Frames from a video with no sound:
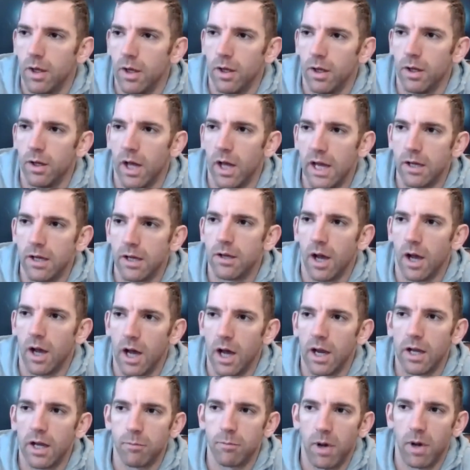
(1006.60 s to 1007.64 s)
like I
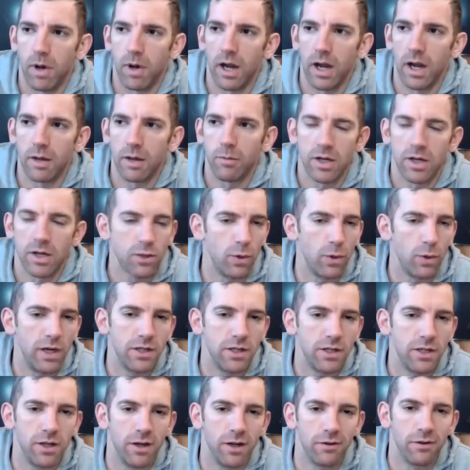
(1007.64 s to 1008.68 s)
like my sweet
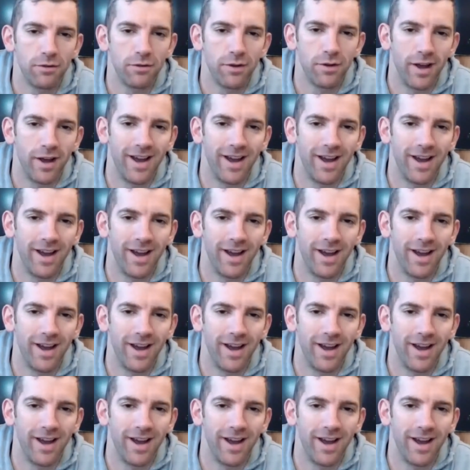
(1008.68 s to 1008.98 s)
stuff,